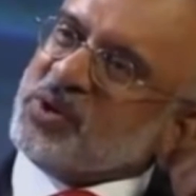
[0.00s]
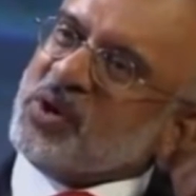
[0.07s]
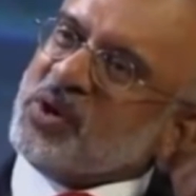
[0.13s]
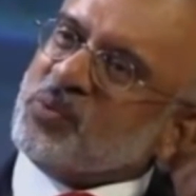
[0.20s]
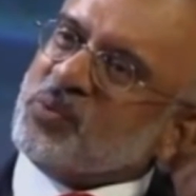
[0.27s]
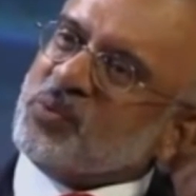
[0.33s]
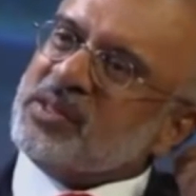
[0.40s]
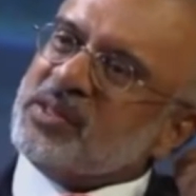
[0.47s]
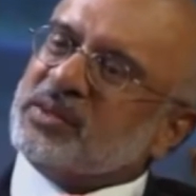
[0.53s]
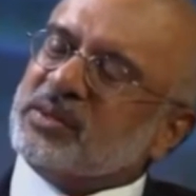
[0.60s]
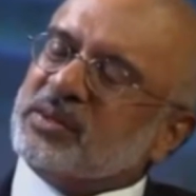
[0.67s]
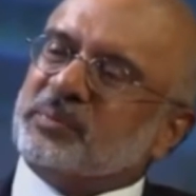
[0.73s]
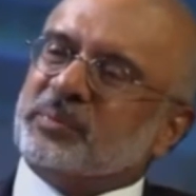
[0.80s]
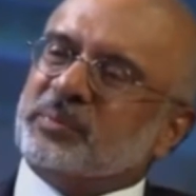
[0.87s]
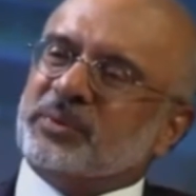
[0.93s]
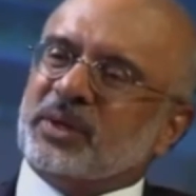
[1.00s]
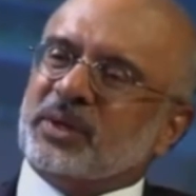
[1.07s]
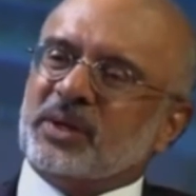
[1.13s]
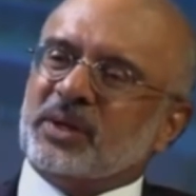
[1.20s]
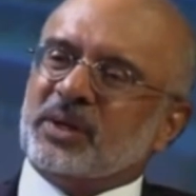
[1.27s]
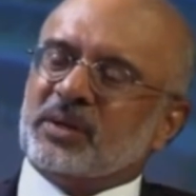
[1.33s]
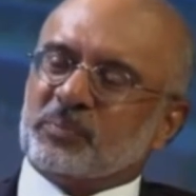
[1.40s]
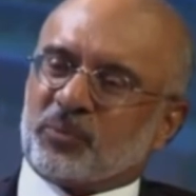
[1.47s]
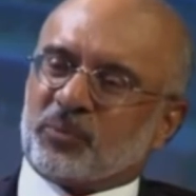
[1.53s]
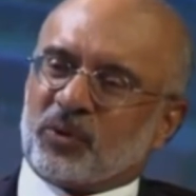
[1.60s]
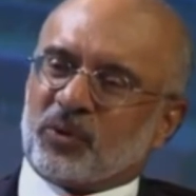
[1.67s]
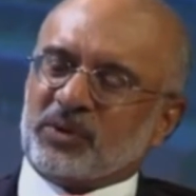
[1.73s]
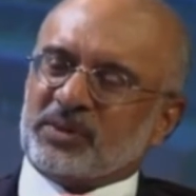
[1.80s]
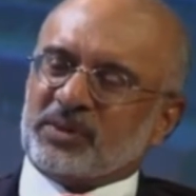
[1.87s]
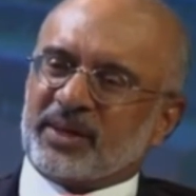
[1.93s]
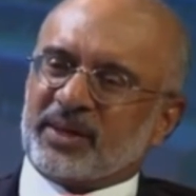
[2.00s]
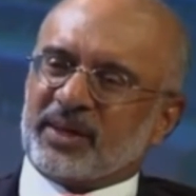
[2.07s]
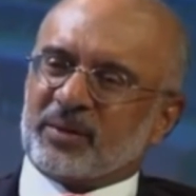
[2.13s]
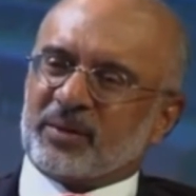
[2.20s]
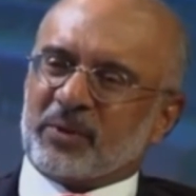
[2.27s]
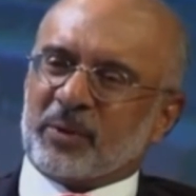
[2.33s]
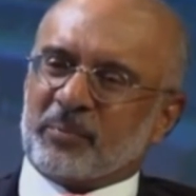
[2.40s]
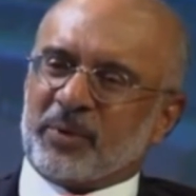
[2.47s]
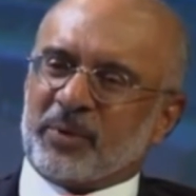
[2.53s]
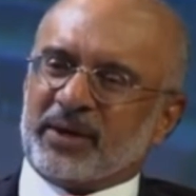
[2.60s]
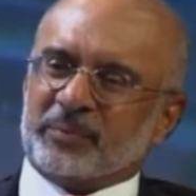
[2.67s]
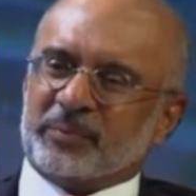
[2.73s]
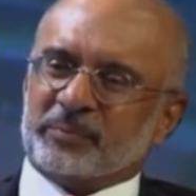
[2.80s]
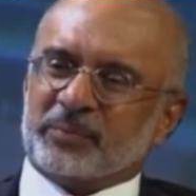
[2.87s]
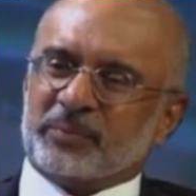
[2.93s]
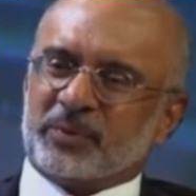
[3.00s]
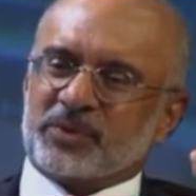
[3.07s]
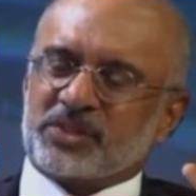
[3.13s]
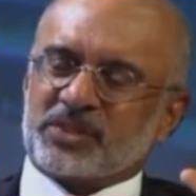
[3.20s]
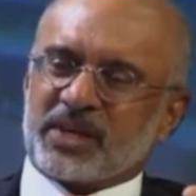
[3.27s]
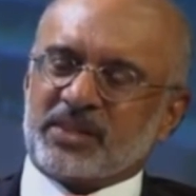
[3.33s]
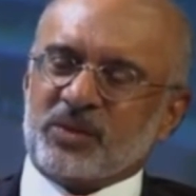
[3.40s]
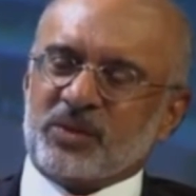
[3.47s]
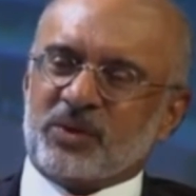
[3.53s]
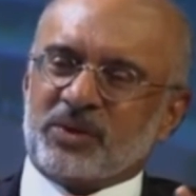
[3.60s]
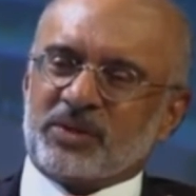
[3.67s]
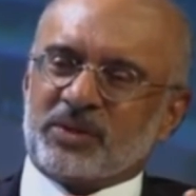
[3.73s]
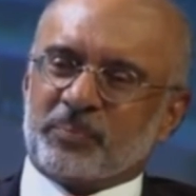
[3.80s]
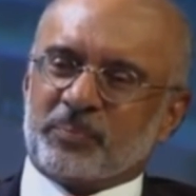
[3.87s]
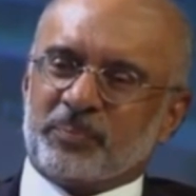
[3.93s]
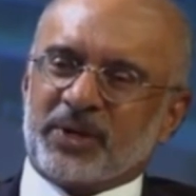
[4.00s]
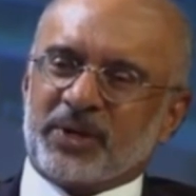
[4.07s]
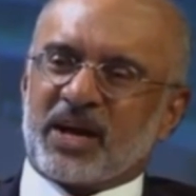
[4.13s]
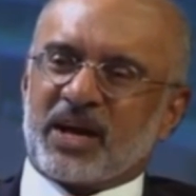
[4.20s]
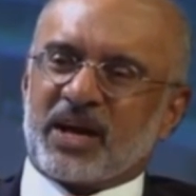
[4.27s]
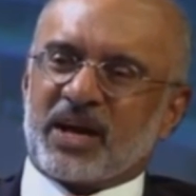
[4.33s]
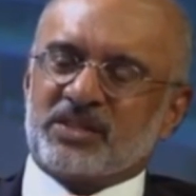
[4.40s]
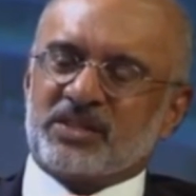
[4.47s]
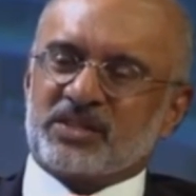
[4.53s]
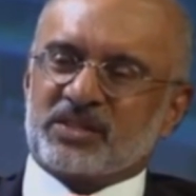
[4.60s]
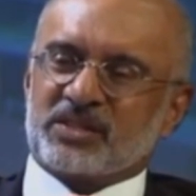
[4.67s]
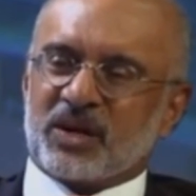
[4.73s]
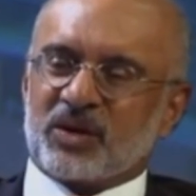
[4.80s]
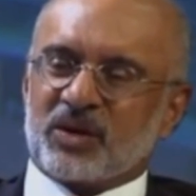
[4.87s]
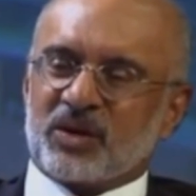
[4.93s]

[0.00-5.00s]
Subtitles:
You did one other really important thing in my mind, which is I think one of the big challenges